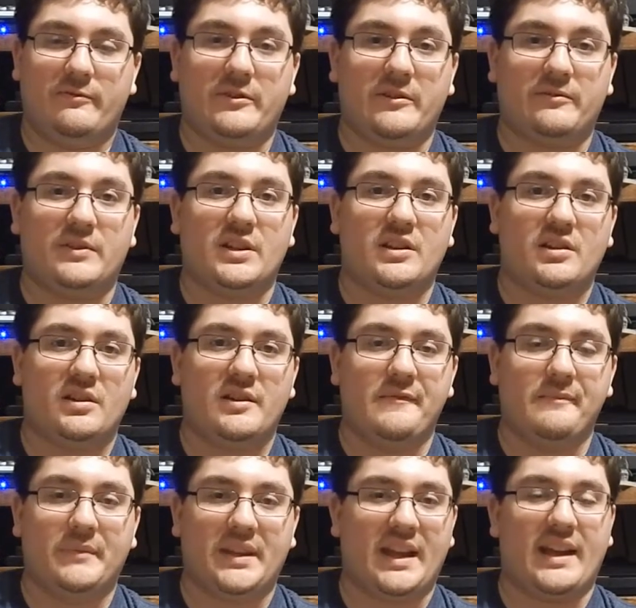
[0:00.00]
$50,
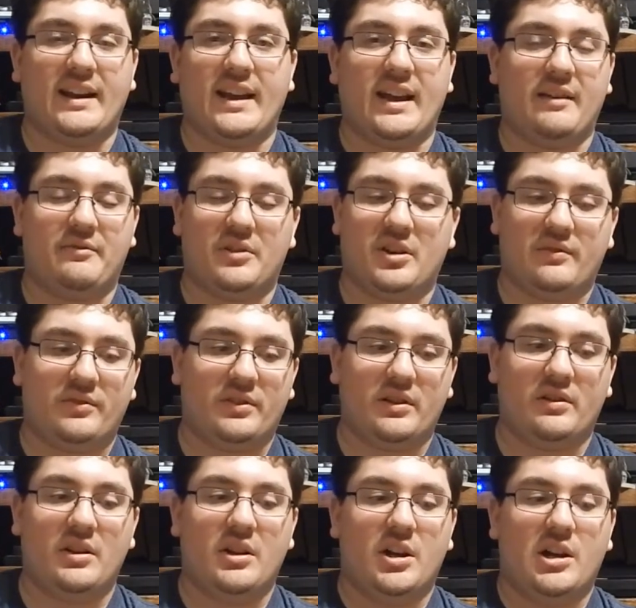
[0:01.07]
but they had a half off
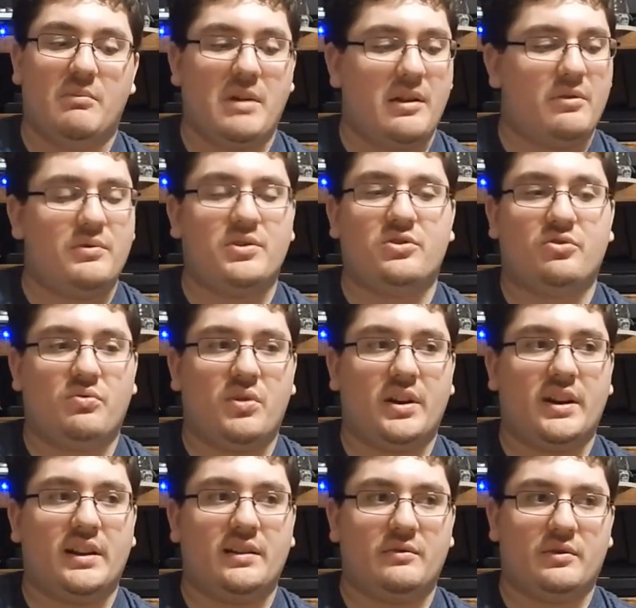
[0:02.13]
sale. Maybe it was
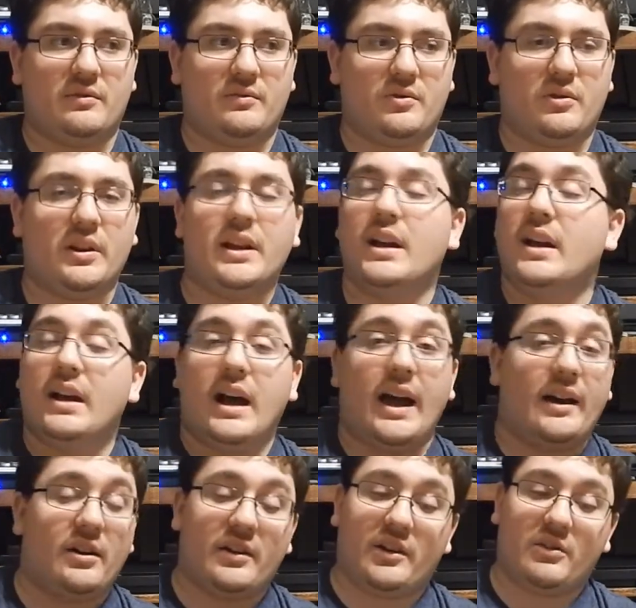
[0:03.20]
$20 and it was $40.
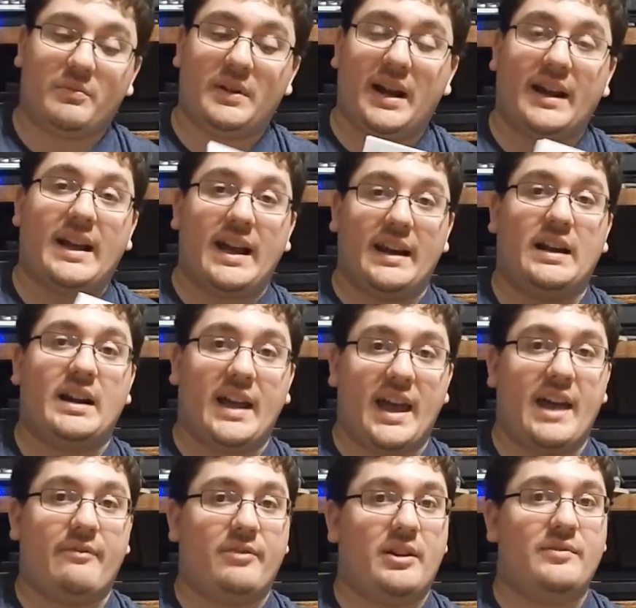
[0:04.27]
I don't know, but I got it on a
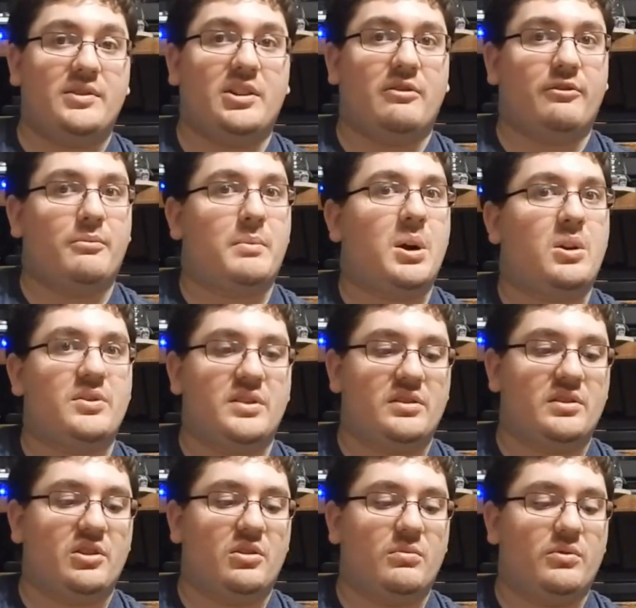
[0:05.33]
half off sale from Barnes &
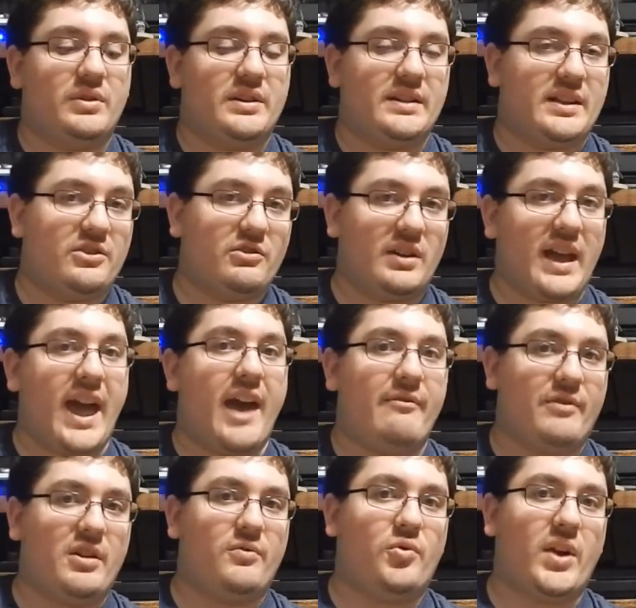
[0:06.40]
Noble because they do a
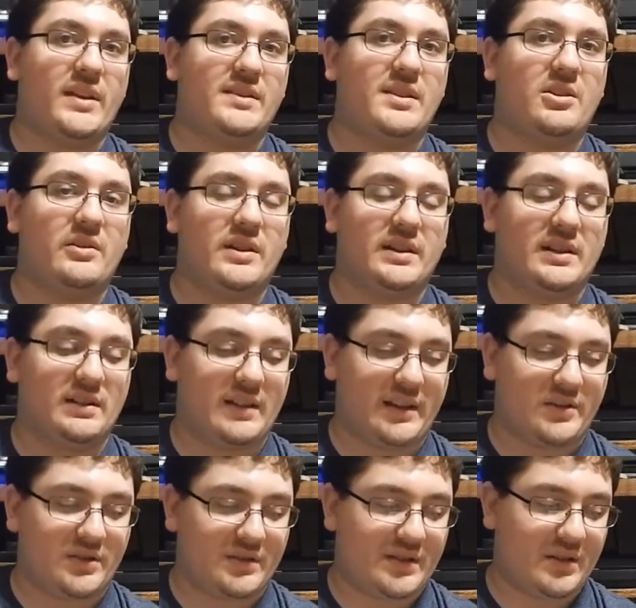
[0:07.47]
half off Criterion
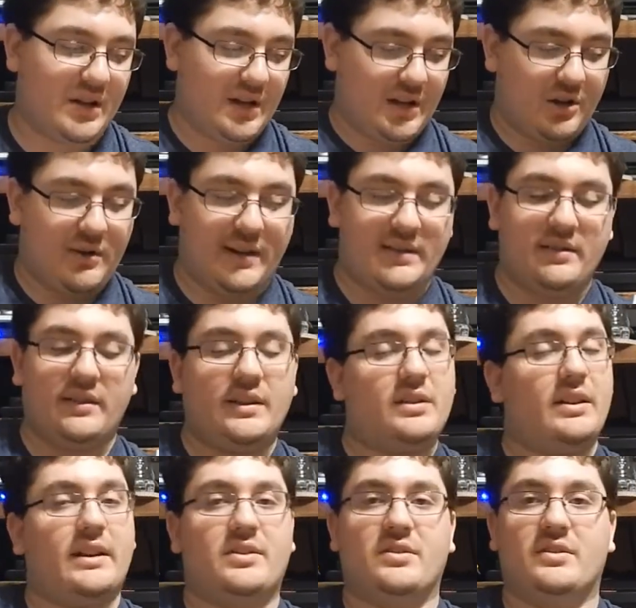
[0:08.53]
Collection stuff. Criterion
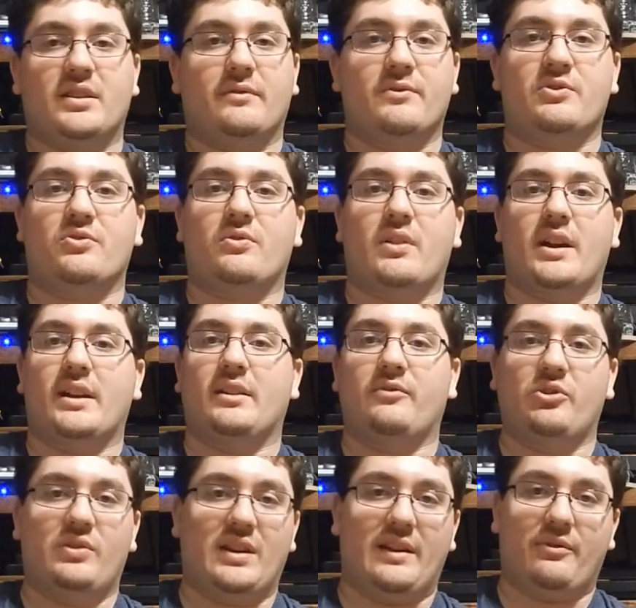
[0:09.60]
Collection stuff is great
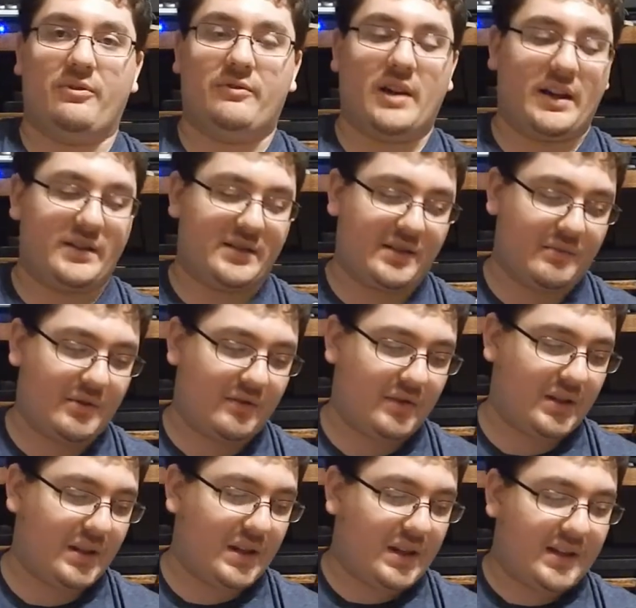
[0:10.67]
if you can ever find some of
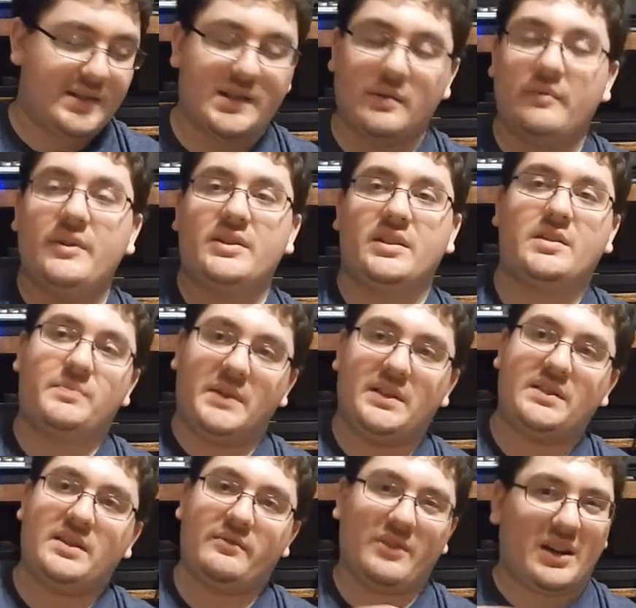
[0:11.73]
it. Some of it's
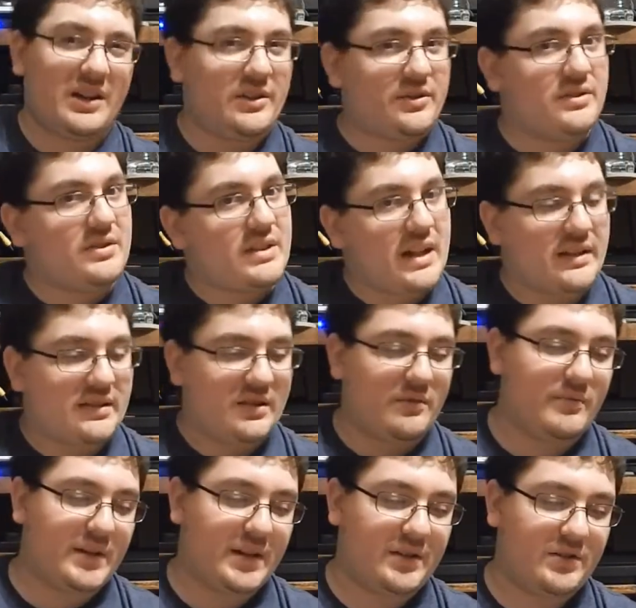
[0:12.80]
expensive, others not so
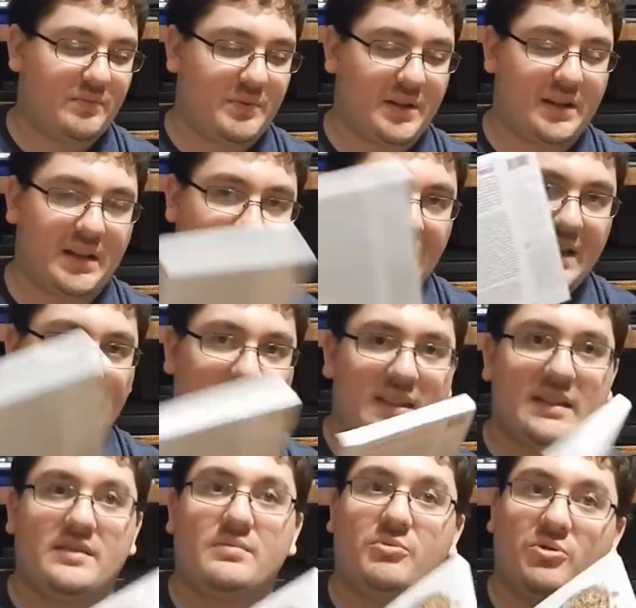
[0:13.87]
much, but
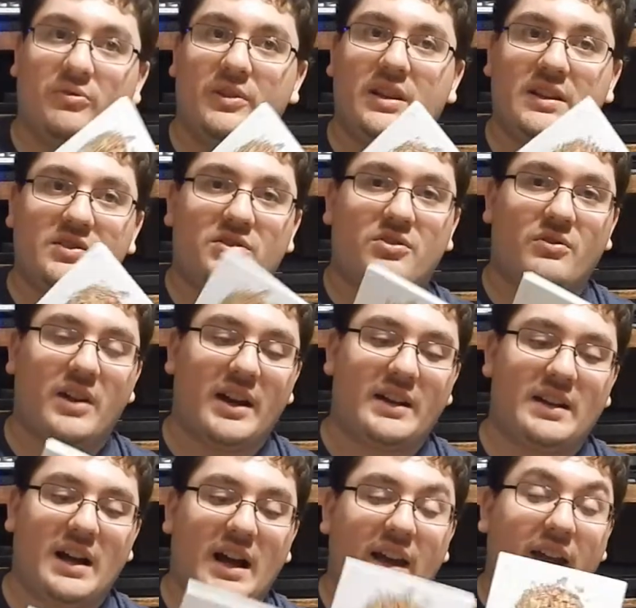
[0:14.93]
this movie is
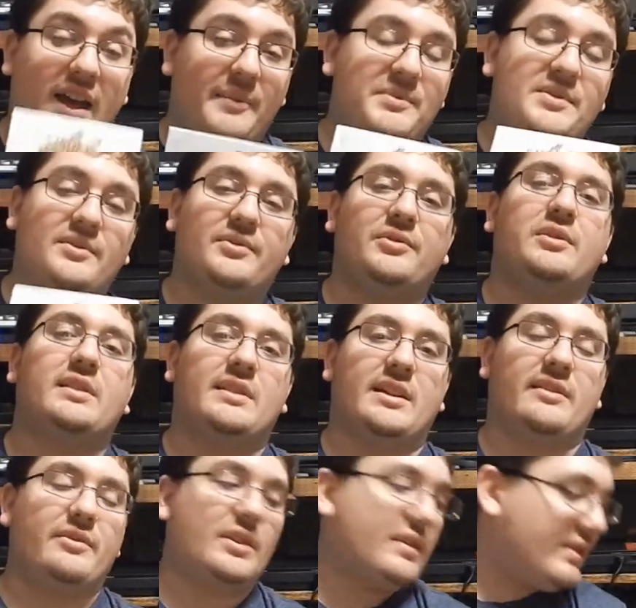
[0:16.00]
great. I absolutely
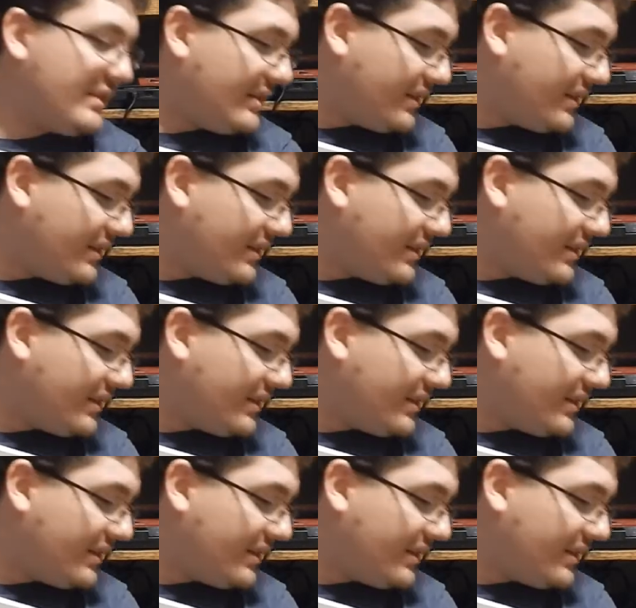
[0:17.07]
love it.